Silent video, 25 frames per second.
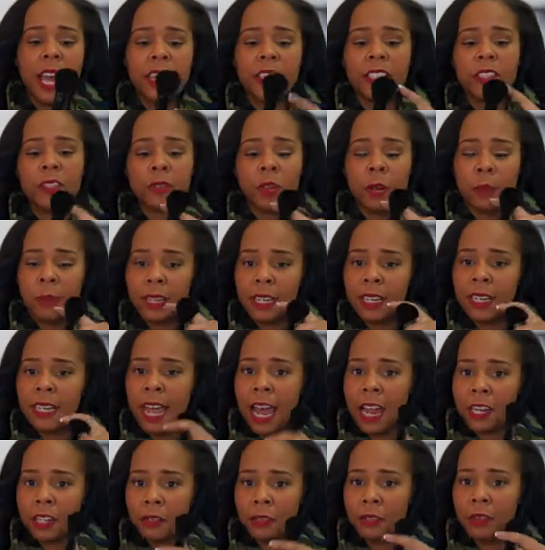and it's normally a
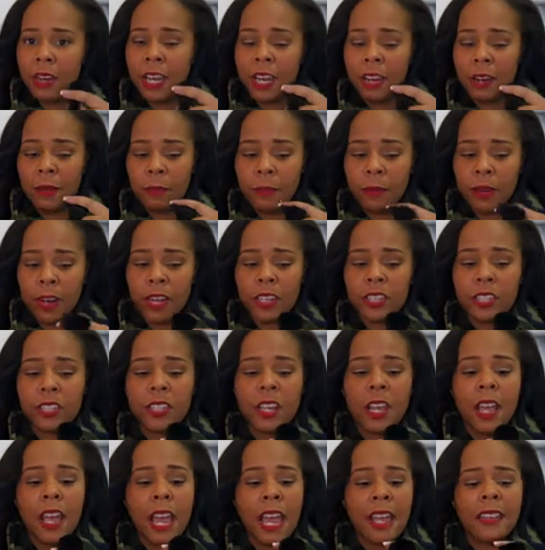natural hair
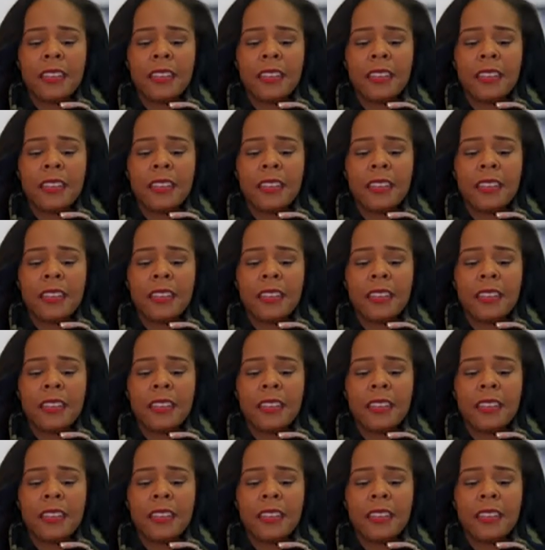brush.